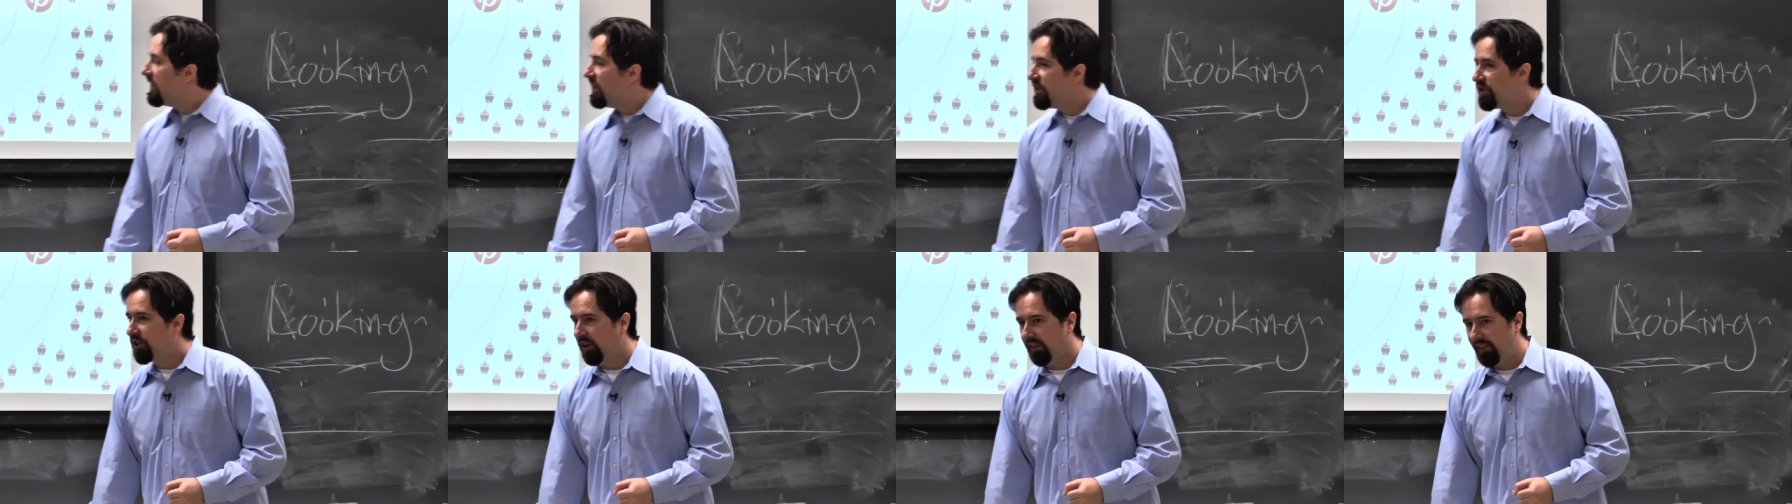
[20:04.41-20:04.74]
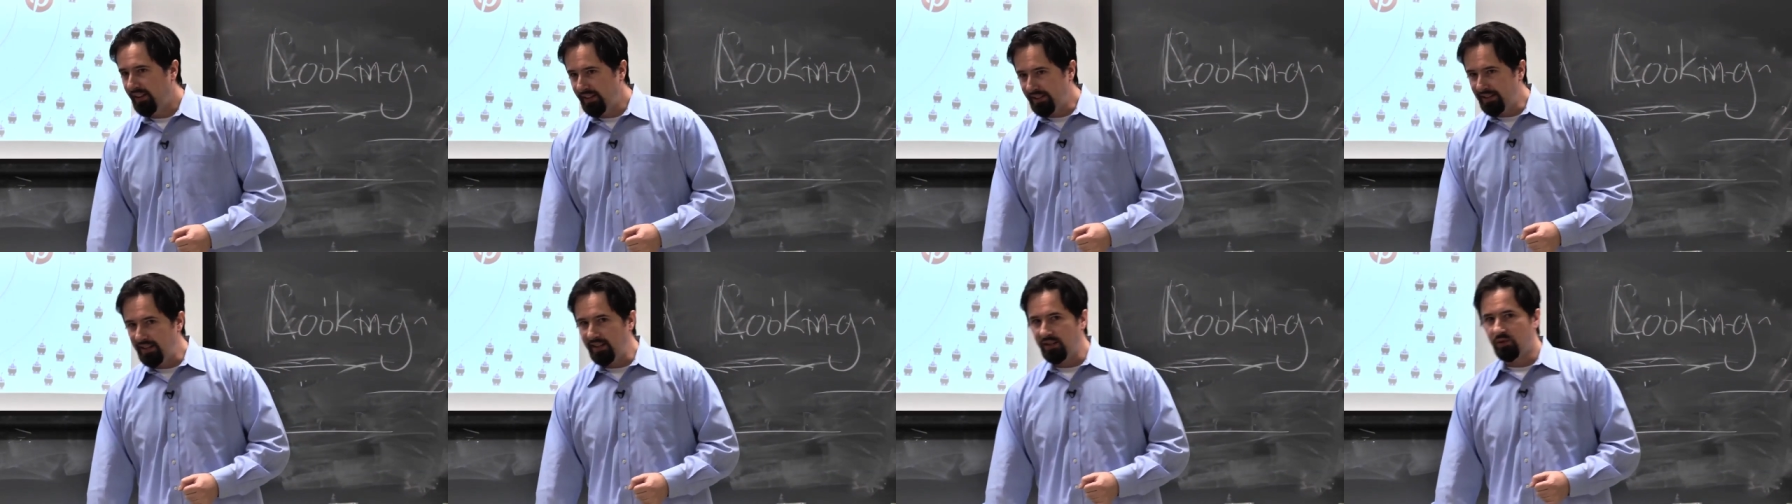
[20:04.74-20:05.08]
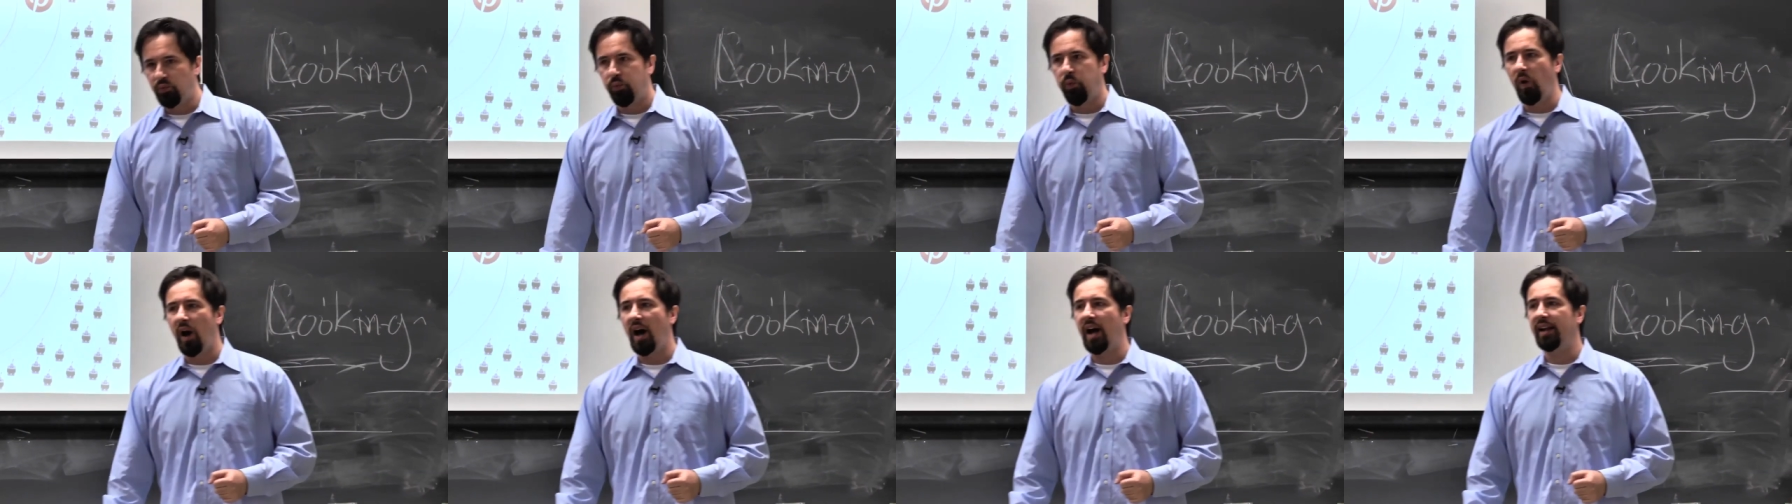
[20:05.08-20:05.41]
So this is
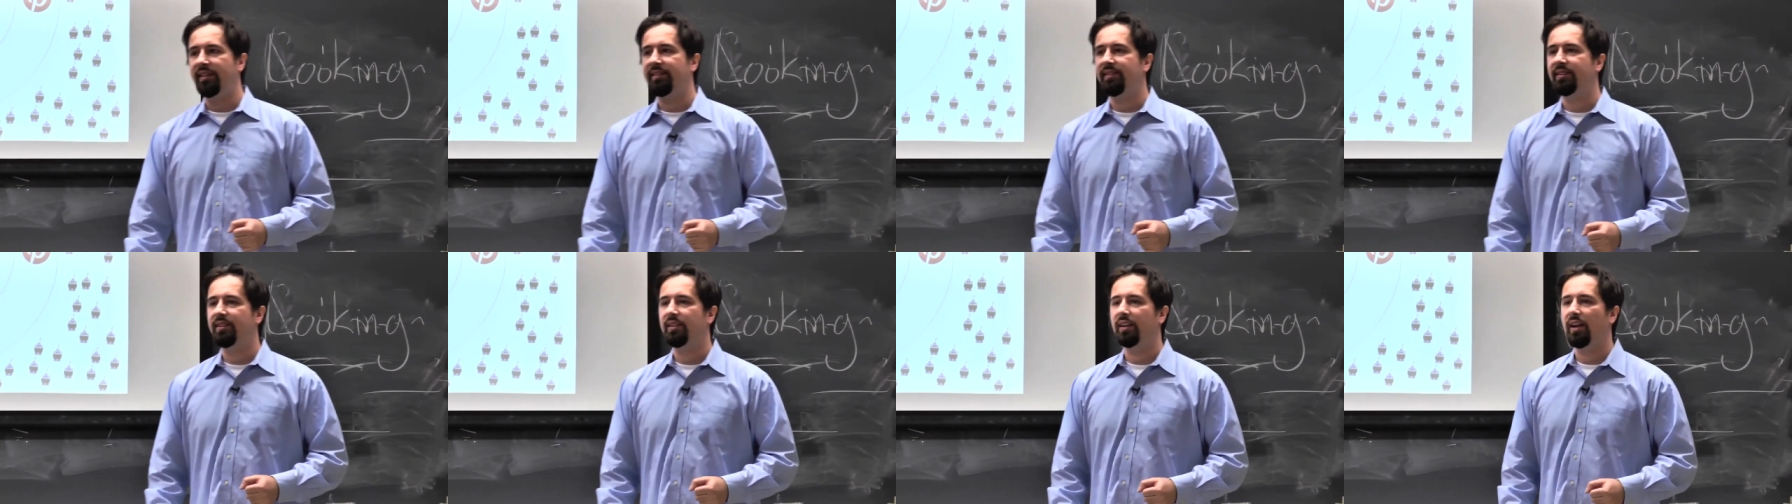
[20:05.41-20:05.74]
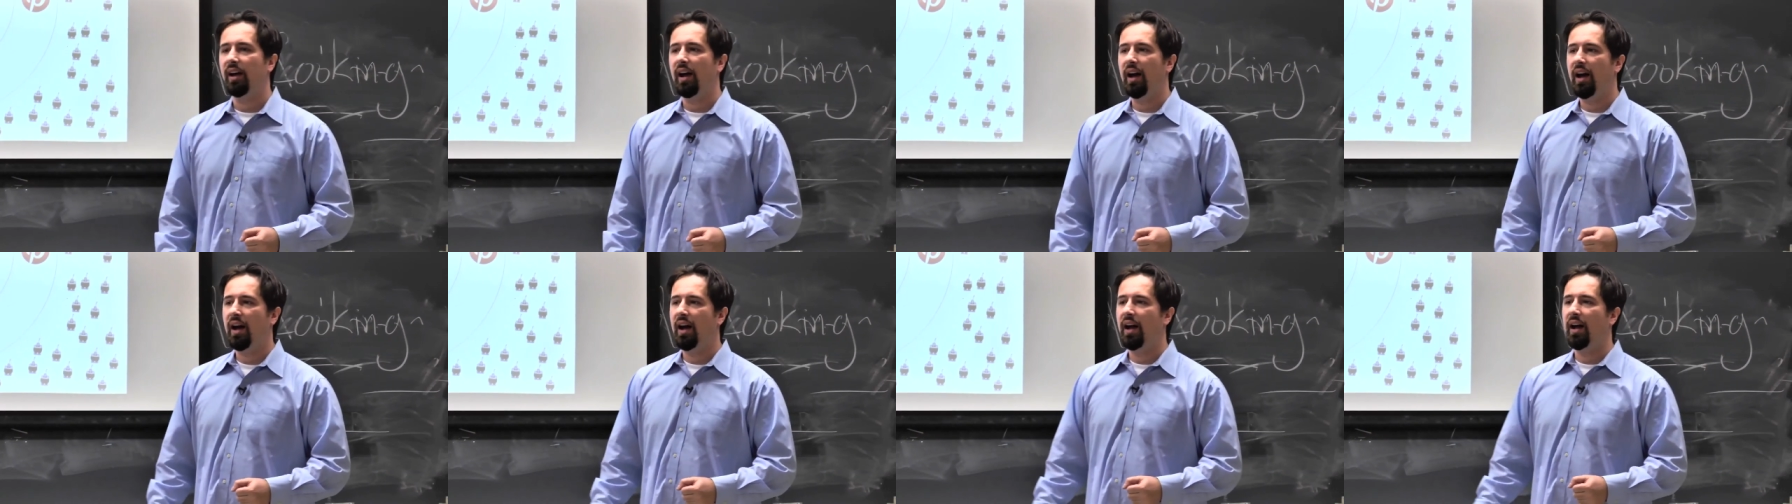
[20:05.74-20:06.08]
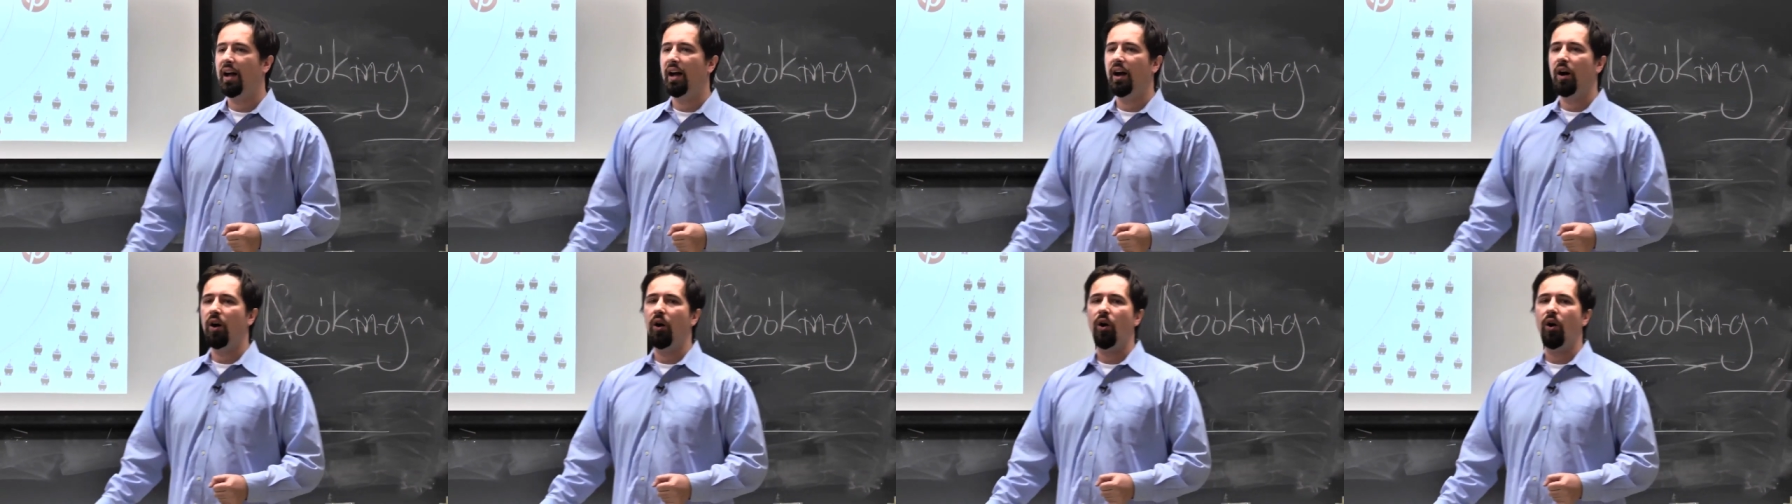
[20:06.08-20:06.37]
what uh,